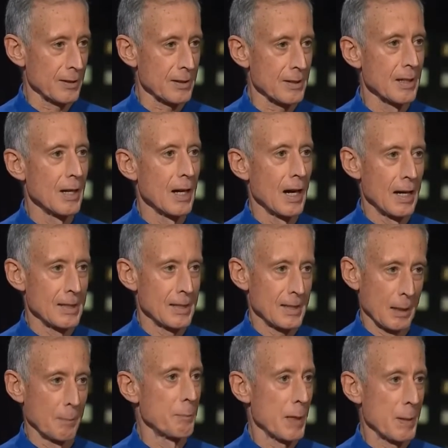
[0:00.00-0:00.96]
One would have
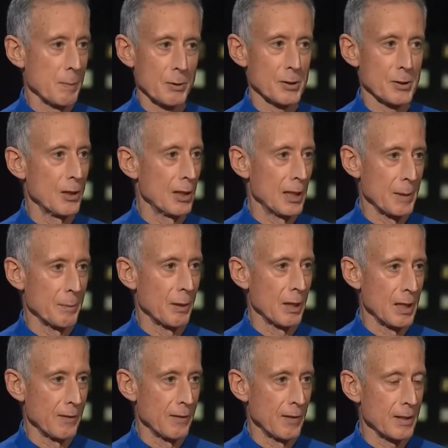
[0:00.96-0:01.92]
thought that would have been
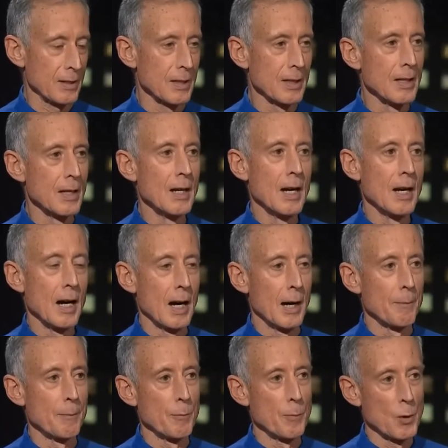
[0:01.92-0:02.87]
remarkably
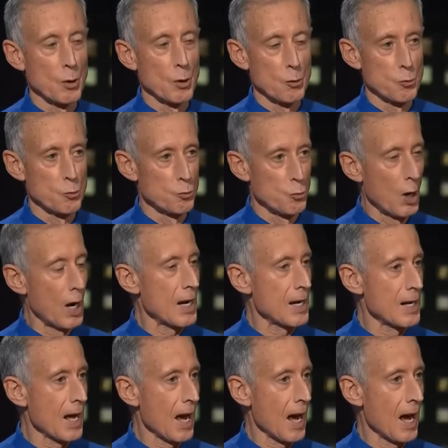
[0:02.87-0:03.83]
relevant
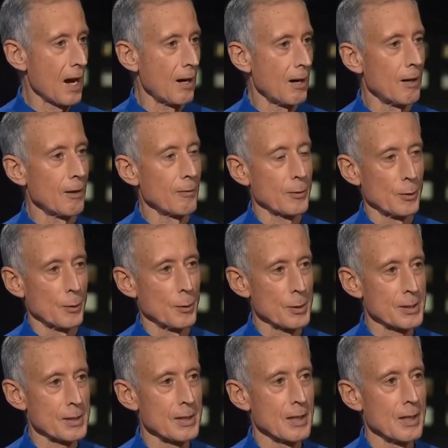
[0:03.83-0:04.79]
when he is
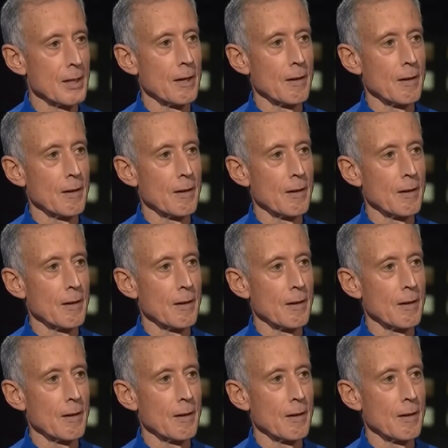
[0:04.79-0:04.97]
protesting